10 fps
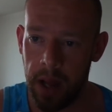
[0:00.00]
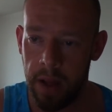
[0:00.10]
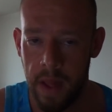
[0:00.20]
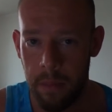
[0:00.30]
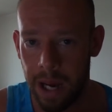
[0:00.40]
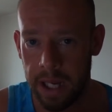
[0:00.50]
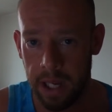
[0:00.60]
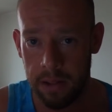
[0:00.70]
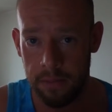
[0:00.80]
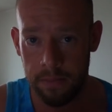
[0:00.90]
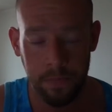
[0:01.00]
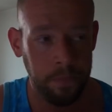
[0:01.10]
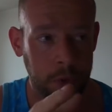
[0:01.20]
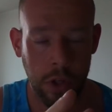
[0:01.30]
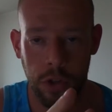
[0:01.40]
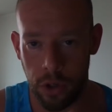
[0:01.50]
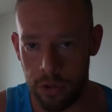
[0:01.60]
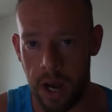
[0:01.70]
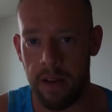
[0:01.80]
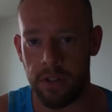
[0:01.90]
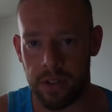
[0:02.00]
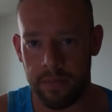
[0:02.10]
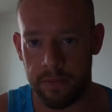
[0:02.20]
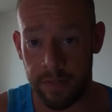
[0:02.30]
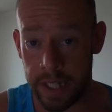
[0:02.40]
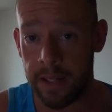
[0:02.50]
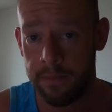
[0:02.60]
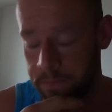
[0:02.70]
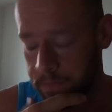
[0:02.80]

and then back again. Two drivers for that.